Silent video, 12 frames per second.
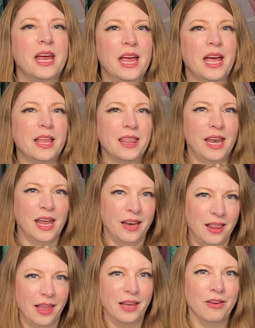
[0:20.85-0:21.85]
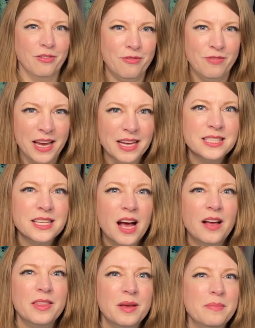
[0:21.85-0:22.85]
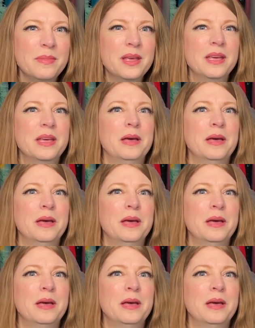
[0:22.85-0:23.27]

I had that had like a face on them,